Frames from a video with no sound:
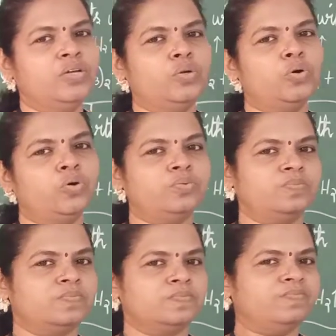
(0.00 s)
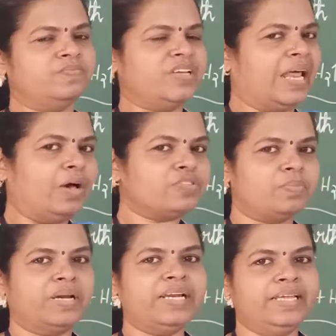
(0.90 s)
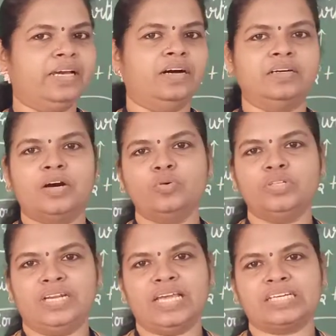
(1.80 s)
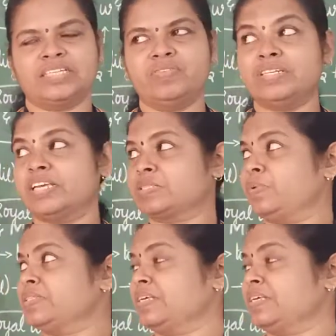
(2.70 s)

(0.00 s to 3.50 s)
Now we have some idea how the reaction will take place.